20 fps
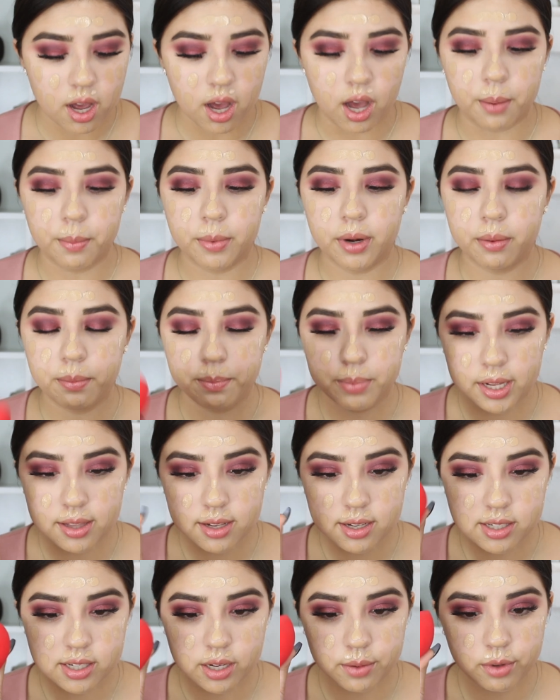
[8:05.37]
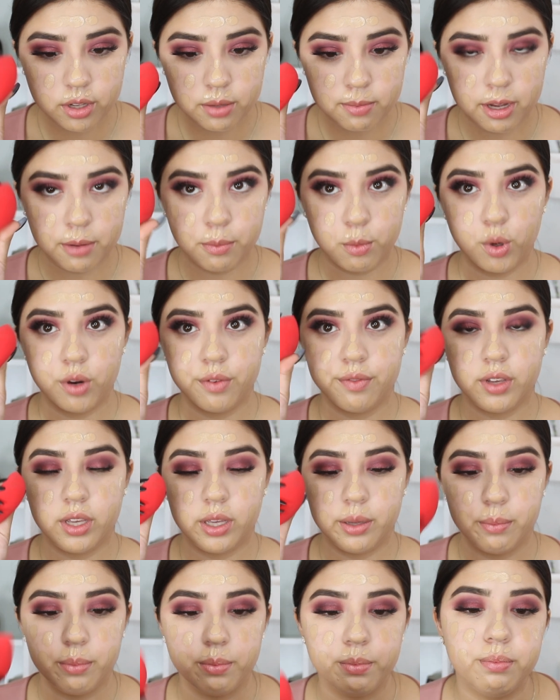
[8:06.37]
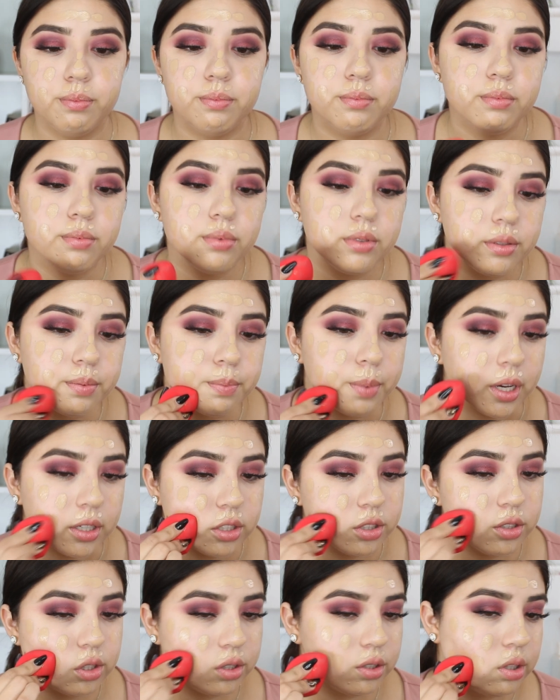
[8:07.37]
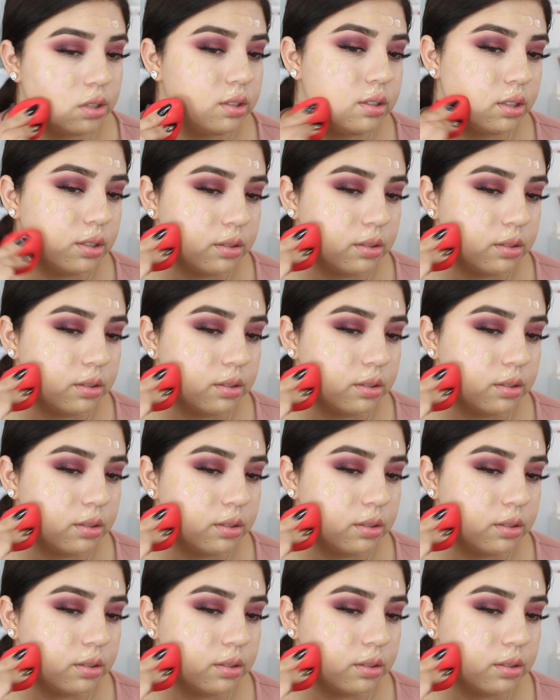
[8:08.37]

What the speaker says: I'm going to blend this in with my Morphe sponge.